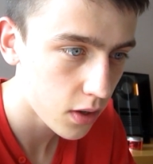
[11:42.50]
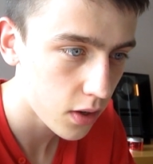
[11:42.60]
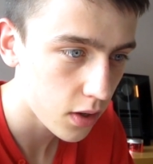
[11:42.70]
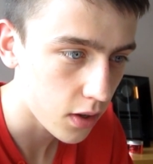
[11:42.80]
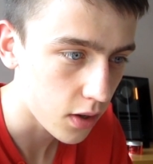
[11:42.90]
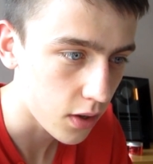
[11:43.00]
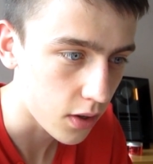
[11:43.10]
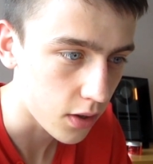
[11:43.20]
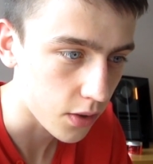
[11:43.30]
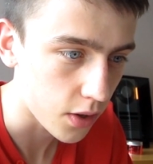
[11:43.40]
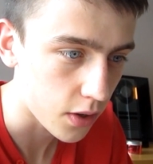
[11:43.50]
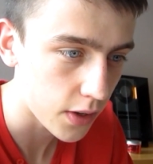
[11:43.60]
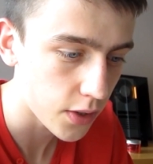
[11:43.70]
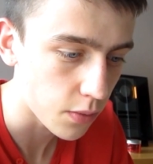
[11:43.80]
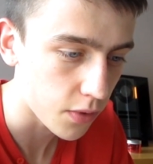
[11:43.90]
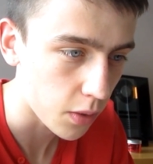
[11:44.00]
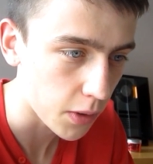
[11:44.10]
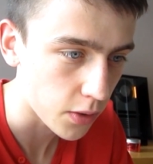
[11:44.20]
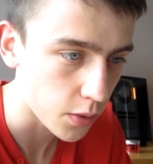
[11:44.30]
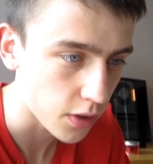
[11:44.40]
Oh god, unless you follow
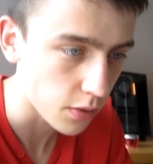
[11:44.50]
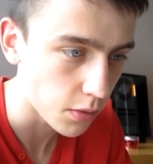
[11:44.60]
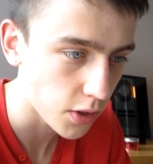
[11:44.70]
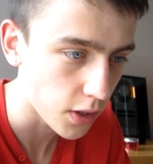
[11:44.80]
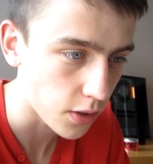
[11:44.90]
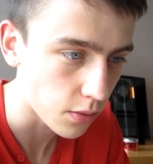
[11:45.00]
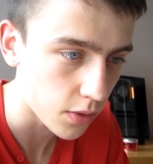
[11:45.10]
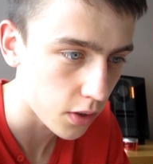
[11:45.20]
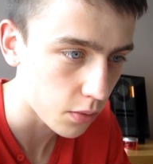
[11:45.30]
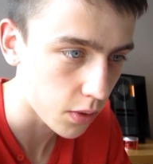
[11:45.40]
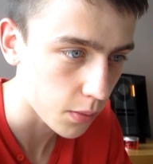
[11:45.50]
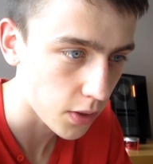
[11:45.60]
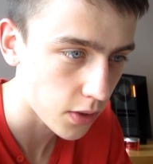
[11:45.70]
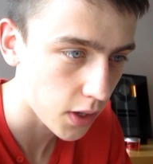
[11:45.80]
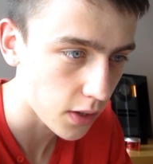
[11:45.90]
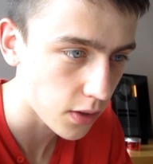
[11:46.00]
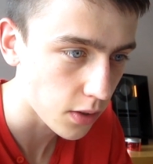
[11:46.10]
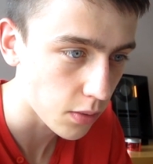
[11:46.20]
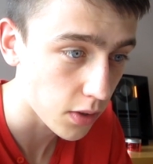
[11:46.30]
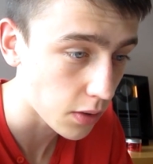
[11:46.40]
me on Twitter, in which case you'll know what I'm going to say to
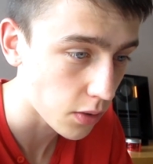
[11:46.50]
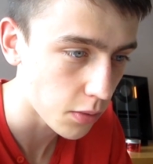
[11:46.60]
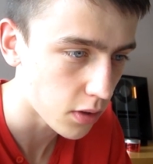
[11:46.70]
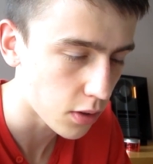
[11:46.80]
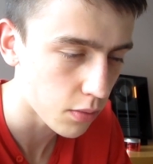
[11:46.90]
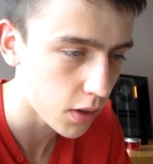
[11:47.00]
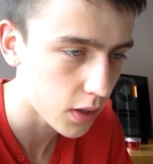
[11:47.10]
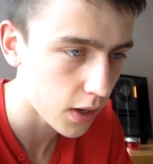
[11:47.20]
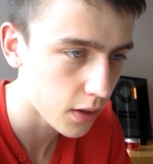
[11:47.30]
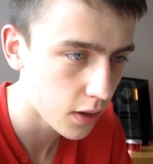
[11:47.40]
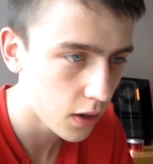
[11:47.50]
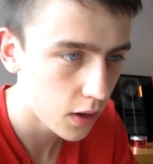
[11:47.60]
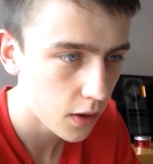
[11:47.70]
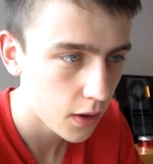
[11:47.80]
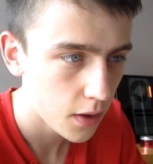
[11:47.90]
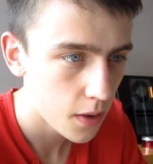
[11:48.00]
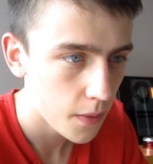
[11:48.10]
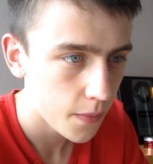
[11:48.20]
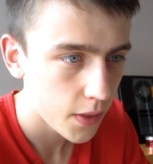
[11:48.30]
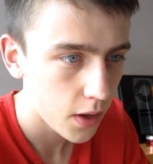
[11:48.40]
you, assuming that you read that.
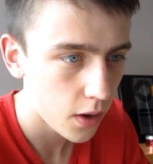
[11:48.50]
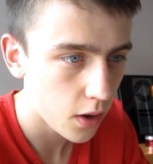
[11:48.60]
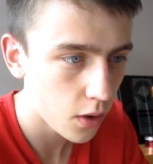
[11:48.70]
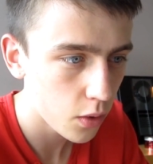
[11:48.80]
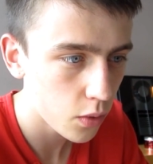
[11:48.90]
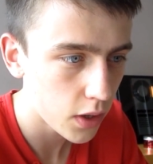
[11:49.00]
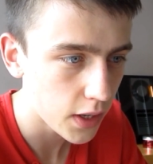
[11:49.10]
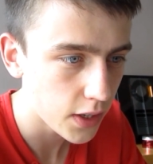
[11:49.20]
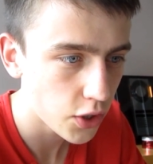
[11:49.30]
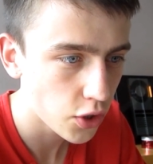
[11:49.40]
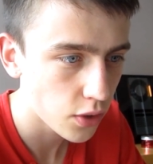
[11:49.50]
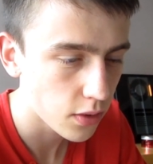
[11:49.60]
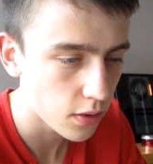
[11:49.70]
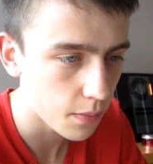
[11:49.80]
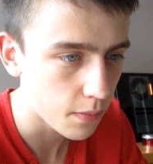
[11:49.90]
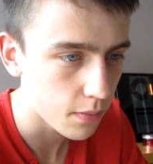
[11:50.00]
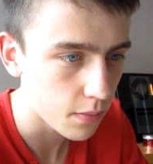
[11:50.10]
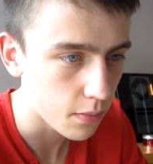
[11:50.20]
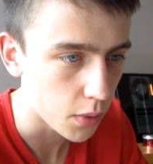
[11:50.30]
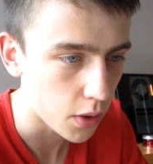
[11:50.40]
Holy sh...
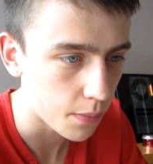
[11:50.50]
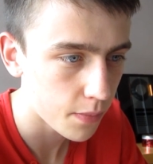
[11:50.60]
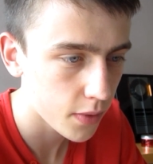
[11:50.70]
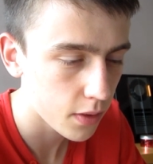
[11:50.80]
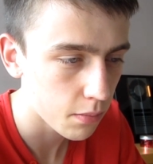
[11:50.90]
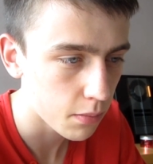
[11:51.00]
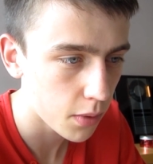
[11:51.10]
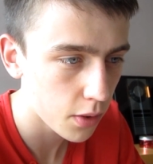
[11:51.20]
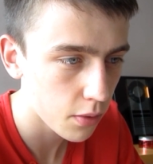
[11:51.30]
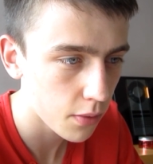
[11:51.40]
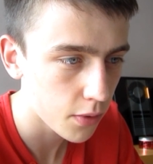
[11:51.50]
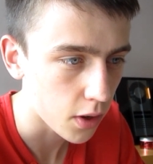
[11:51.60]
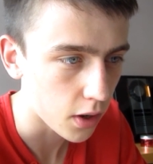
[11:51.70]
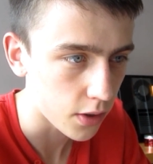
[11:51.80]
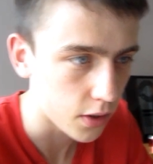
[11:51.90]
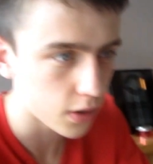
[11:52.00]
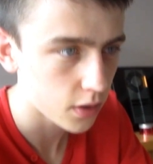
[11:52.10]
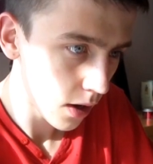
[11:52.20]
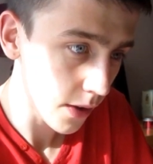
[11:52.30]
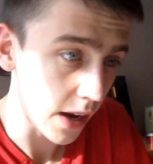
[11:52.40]
Mother of God.
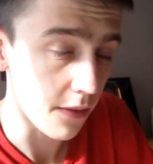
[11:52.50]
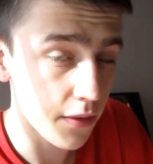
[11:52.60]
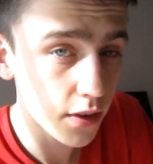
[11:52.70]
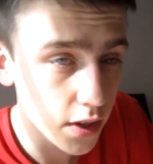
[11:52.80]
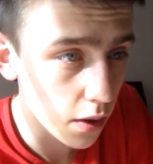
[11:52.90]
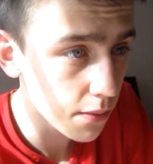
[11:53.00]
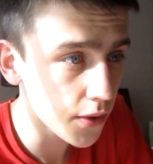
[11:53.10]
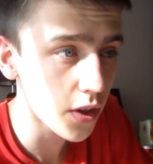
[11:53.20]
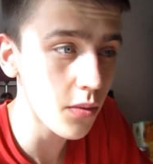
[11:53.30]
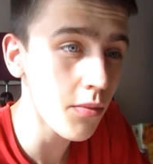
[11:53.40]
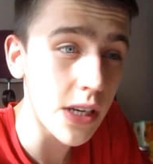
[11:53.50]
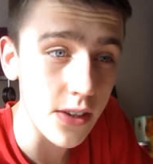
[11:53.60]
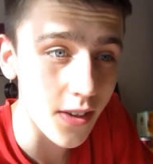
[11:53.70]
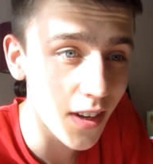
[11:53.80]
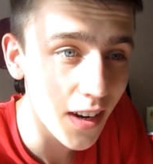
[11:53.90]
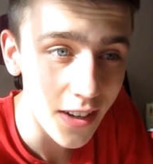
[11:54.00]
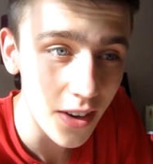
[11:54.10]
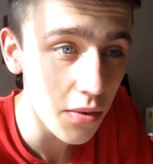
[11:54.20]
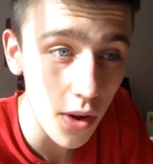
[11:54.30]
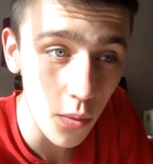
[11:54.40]
Okay, for some reason, and I
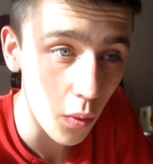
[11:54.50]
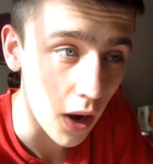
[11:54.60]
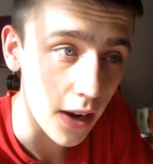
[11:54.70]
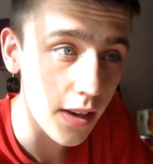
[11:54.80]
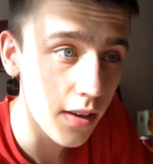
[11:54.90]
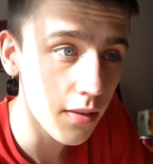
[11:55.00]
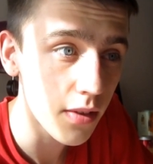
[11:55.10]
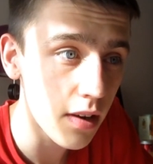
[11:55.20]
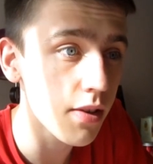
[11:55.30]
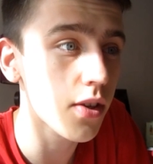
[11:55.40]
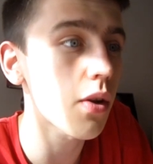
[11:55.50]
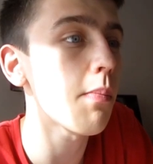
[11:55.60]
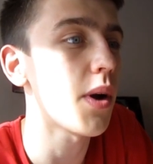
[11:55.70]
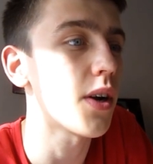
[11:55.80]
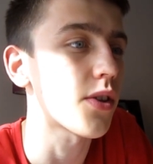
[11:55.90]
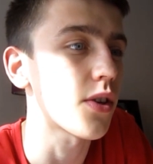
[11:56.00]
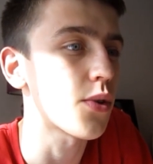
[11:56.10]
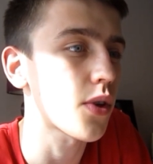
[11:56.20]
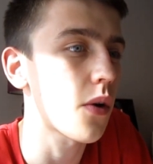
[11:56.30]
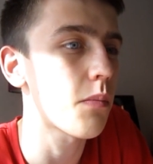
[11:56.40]
don't know why, there is some person
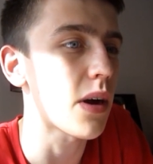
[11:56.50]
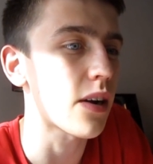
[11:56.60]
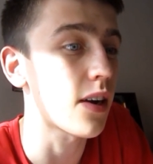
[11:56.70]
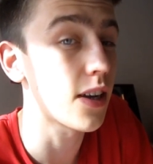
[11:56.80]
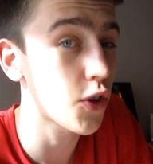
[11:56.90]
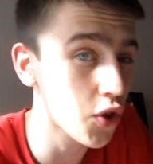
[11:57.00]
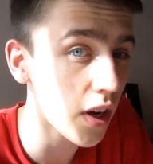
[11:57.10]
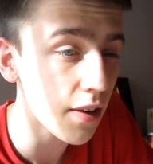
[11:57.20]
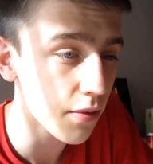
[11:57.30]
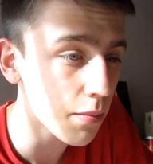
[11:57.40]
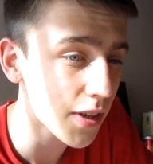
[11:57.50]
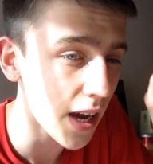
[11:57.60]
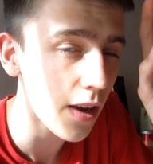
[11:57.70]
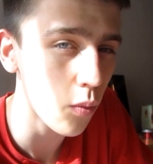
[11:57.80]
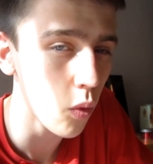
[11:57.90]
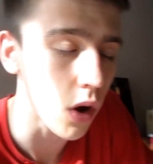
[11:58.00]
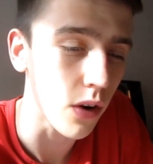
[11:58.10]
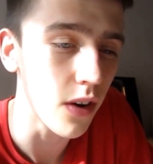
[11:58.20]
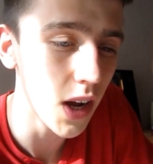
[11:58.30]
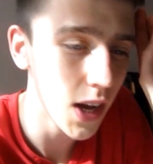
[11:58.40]
who's going back literally from day
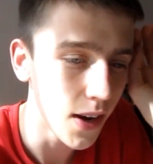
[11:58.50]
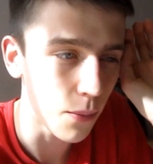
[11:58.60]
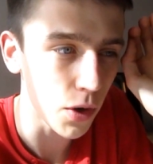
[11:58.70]
one and